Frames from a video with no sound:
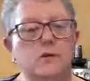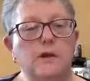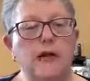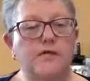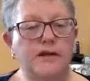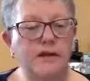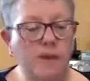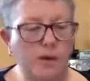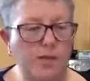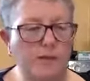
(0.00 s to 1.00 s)
have any
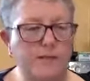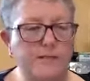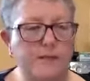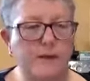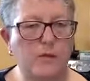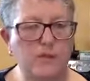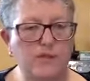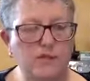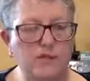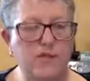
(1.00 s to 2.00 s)
queries about what's
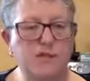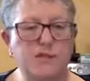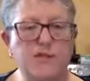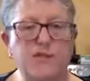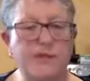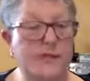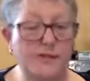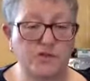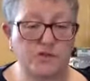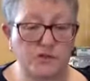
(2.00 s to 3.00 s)
in the notes, my email
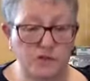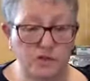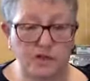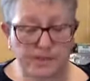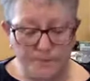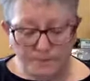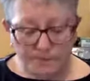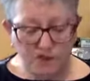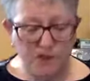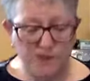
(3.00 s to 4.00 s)
address is on there.
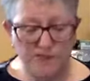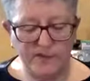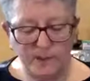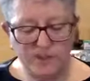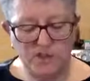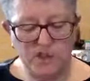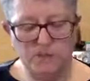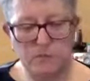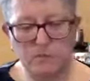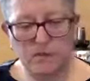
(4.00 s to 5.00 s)
You can leave a question
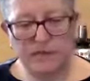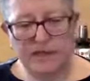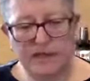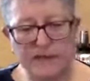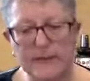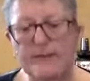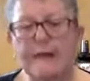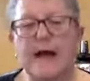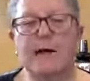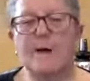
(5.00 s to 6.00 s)
on here.
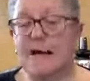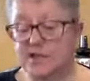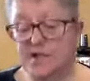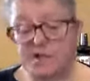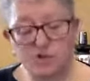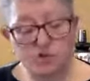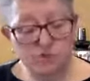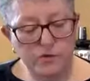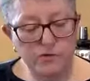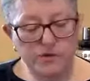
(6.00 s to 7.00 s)
Actually, I do
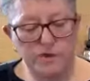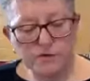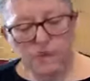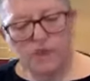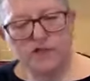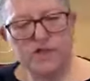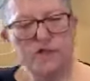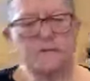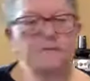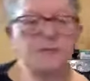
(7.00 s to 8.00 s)
want to address, there was a
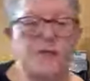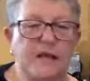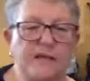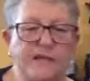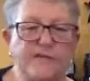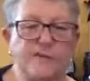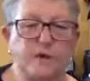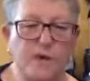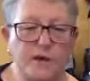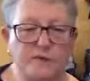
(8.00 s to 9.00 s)
question left by
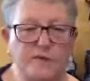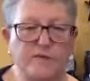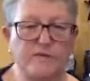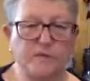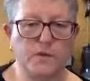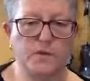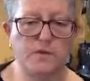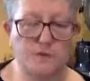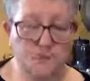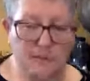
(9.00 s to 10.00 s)
one of our
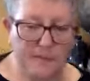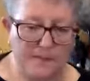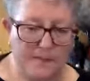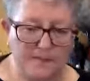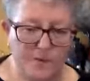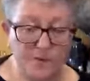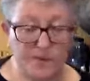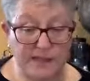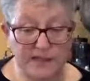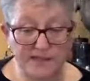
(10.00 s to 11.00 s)
viewers from the
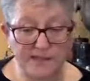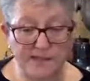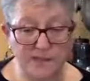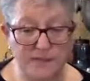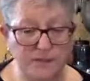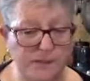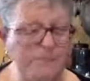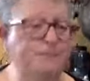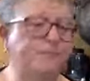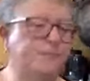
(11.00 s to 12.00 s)
last session.
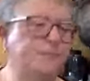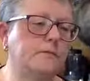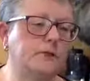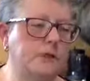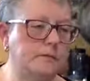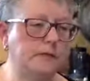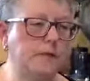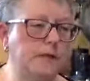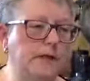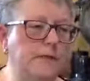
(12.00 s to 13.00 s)
Sorry,